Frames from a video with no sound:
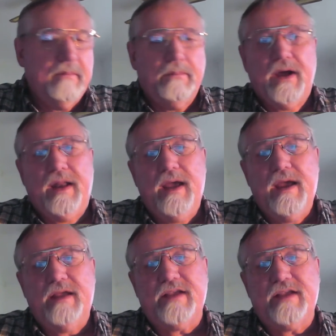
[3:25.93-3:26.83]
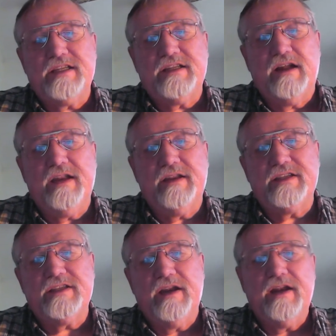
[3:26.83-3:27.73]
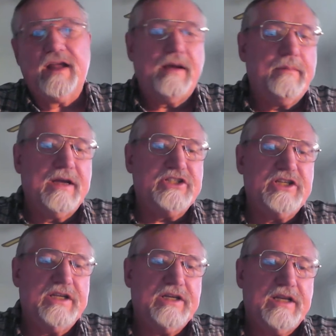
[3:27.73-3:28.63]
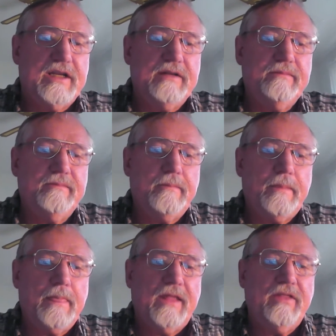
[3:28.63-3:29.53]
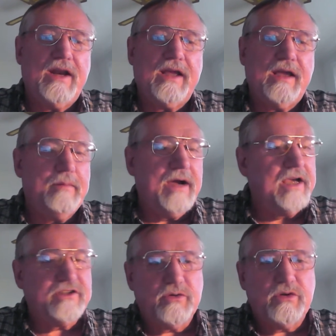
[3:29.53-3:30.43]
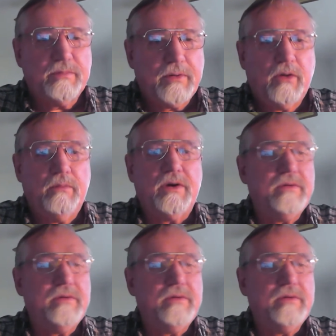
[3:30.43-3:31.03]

But as I studied and studied, I got my GED, and then I got my high school diploma,